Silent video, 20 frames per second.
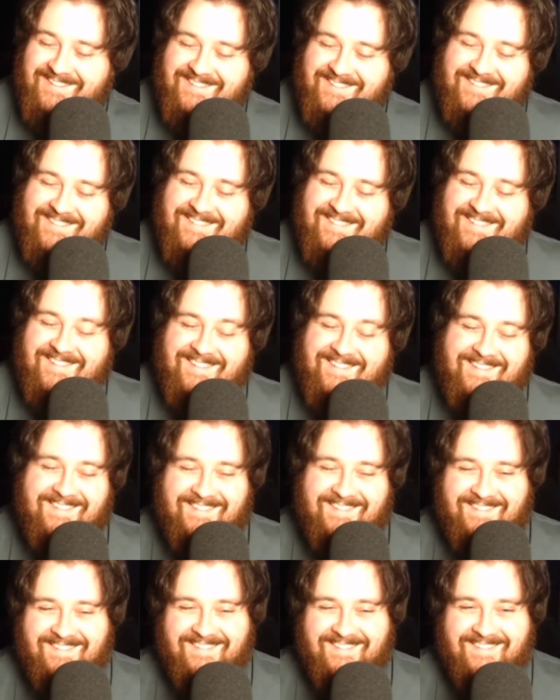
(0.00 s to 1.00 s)

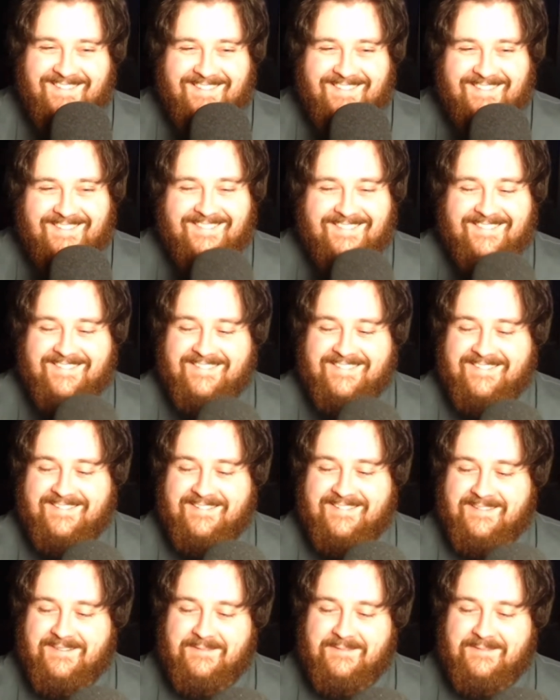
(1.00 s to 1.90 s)
Nobody speaks.